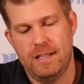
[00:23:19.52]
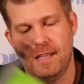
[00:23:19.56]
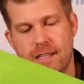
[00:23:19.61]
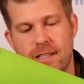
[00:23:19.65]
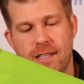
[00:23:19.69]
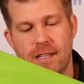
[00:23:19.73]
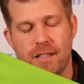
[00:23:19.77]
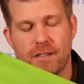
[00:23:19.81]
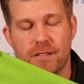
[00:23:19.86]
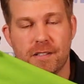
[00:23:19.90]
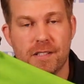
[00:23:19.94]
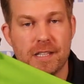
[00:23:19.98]

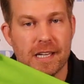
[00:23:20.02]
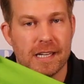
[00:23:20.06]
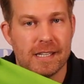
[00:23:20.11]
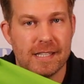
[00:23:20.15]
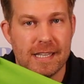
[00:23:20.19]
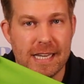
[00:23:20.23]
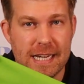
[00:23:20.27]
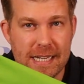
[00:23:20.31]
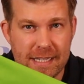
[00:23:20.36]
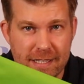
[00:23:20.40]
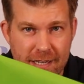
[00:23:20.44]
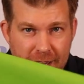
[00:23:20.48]
this little
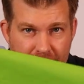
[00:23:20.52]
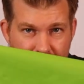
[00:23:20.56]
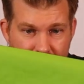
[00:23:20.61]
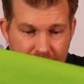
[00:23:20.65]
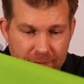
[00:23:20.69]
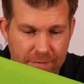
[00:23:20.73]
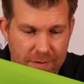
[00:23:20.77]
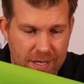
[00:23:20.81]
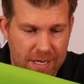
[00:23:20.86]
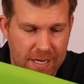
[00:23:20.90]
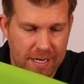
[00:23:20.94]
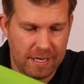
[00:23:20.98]
6-litre
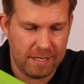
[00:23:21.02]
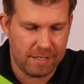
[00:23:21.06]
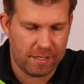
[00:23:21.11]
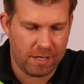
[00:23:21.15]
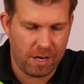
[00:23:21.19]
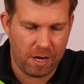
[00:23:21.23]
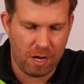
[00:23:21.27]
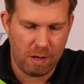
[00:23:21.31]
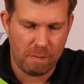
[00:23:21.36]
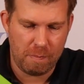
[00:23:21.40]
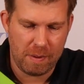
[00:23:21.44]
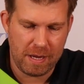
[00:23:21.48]
is
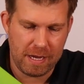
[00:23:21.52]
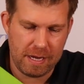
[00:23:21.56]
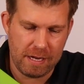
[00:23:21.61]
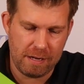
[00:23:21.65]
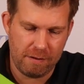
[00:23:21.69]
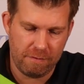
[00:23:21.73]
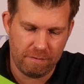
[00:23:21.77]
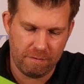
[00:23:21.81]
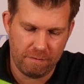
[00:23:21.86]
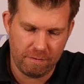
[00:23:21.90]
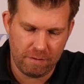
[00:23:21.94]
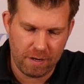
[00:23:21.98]
going to
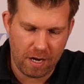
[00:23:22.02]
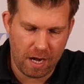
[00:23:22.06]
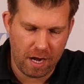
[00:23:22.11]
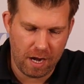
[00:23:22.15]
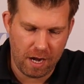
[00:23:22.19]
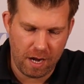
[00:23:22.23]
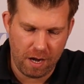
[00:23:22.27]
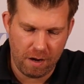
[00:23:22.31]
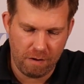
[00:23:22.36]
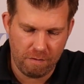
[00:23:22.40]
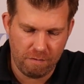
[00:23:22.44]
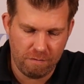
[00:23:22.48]
be
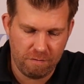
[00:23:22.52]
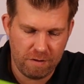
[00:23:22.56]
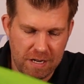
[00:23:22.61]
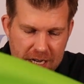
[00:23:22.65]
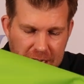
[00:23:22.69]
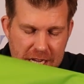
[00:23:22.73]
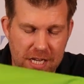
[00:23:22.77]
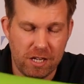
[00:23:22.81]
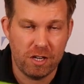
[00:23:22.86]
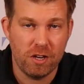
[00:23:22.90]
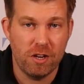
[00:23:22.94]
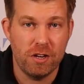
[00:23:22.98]
a
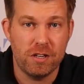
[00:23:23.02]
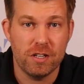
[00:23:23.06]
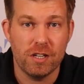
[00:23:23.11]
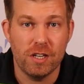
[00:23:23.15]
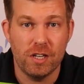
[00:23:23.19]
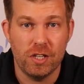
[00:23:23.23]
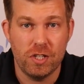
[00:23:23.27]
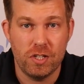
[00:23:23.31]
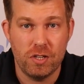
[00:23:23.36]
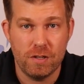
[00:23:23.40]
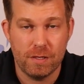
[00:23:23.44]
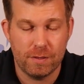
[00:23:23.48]
really good
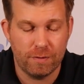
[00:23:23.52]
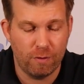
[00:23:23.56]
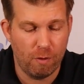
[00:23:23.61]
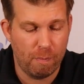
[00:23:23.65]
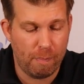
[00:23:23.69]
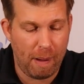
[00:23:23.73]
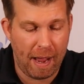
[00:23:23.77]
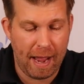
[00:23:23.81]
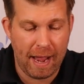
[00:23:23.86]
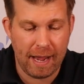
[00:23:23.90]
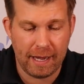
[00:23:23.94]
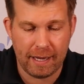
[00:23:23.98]
and useful
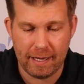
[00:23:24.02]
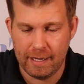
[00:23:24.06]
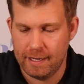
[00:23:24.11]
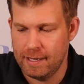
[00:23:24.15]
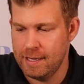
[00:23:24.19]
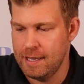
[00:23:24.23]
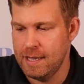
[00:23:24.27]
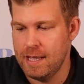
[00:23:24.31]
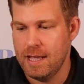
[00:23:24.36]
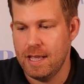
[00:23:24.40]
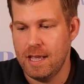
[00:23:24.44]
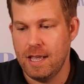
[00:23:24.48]
bag.
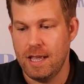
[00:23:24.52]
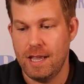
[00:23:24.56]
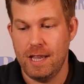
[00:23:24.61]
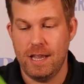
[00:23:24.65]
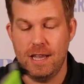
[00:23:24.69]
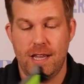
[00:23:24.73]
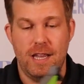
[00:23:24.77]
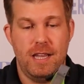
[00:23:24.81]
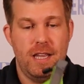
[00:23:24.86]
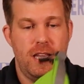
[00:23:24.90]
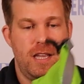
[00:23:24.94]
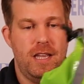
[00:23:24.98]

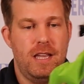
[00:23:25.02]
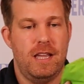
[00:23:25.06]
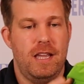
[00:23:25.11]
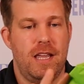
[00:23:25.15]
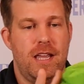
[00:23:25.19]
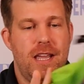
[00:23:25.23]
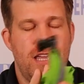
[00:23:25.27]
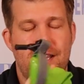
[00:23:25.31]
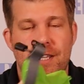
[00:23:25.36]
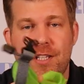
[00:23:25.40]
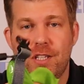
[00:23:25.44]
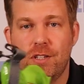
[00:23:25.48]

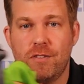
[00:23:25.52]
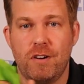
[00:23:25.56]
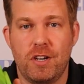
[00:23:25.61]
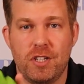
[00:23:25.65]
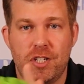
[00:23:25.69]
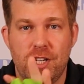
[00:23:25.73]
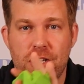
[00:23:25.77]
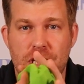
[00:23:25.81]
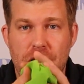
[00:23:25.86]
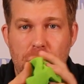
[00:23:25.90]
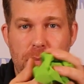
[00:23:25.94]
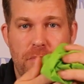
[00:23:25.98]
It
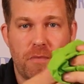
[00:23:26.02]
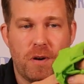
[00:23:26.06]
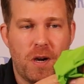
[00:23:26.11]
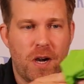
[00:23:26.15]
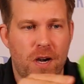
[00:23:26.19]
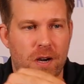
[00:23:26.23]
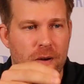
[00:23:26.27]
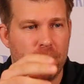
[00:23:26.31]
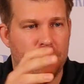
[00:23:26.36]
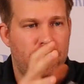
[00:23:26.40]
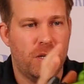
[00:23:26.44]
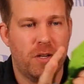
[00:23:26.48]
scrunches up
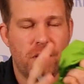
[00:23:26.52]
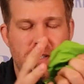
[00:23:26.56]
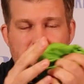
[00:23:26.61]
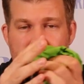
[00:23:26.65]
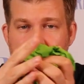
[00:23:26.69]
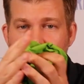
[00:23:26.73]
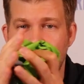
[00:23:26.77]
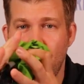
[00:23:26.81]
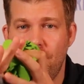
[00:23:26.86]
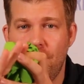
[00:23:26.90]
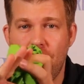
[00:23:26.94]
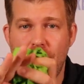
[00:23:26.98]
because
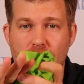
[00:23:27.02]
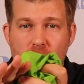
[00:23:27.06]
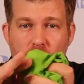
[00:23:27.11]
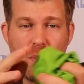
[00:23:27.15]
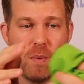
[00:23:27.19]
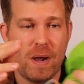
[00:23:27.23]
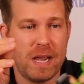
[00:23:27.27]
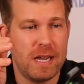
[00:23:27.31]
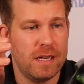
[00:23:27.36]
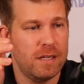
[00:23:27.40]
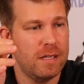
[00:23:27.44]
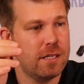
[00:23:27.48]
it's so
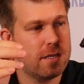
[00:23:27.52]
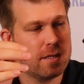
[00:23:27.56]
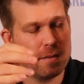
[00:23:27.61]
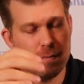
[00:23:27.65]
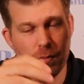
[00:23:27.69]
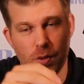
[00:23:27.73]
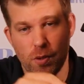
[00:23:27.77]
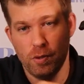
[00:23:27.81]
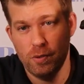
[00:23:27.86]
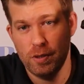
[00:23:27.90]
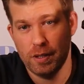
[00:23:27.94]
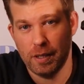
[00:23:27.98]
lightweight and
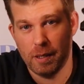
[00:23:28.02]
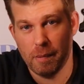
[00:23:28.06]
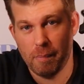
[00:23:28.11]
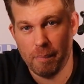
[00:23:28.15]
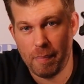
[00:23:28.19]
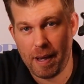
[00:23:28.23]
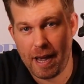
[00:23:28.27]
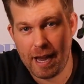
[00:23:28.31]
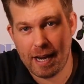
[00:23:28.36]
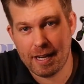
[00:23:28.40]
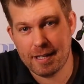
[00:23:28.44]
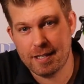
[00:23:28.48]
small and
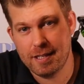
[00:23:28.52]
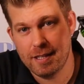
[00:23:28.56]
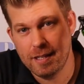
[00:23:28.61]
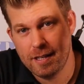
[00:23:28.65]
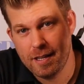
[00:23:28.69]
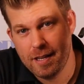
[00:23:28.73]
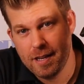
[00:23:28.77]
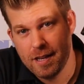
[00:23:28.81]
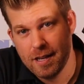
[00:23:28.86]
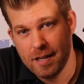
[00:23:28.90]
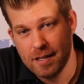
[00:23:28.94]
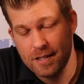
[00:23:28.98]
compact.
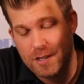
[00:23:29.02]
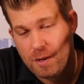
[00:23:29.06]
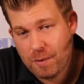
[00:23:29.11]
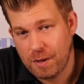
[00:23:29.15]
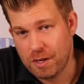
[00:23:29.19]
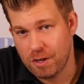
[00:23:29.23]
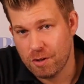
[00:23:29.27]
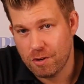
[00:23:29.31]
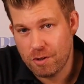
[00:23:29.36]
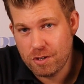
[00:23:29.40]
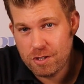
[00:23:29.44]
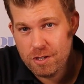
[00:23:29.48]
So
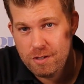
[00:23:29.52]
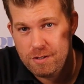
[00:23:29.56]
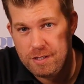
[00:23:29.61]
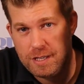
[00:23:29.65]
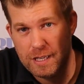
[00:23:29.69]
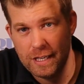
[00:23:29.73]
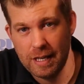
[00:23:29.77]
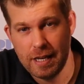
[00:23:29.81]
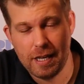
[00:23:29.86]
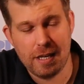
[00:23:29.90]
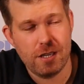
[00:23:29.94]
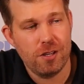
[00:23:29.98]
when you're not
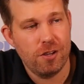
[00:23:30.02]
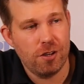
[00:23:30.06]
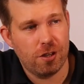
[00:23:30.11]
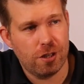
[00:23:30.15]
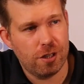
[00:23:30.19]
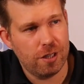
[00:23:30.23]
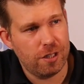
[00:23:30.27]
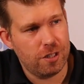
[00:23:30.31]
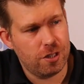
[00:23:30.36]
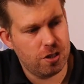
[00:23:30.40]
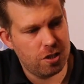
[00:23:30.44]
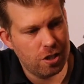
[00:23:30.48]
using it, you
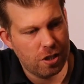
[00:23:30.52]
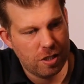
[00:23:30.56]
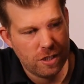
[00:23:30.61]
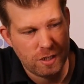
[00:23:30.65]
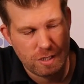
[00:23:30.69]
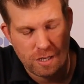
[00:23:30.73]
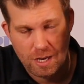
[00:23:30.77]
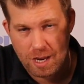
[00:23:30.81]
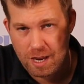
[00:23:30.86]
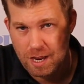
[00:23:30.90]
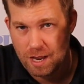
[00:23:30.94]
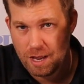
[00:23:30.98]
can
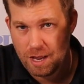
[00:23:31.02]
just